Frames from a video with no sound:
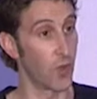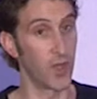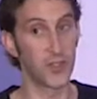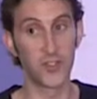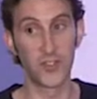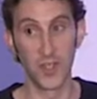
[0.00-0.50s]

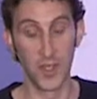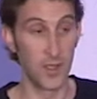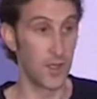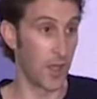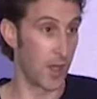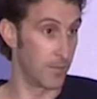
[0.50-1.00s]
us,
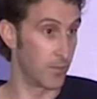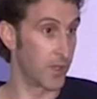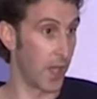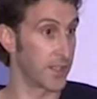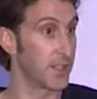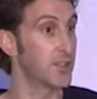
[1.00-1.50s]

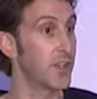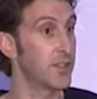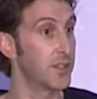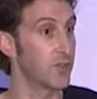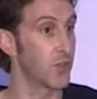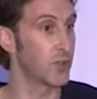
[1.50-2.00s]
got an
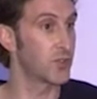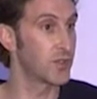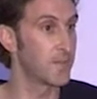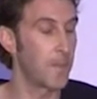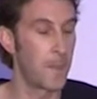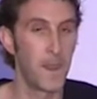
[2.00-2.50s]
executive coach.
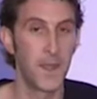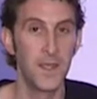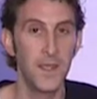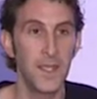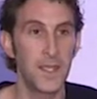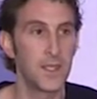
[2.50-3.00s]

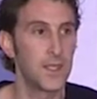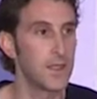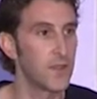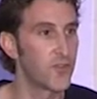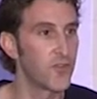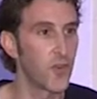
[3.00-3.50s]
And in
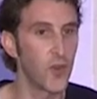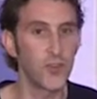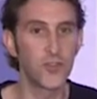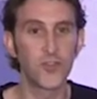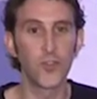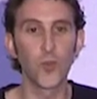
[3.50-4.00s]
the
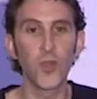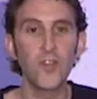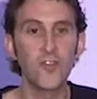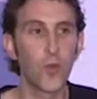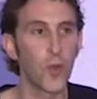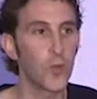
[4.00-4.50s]
first
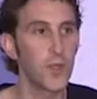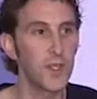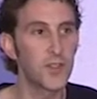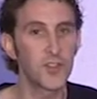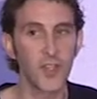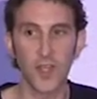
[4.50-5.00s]
3-4
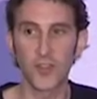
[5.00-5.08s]
weeks, I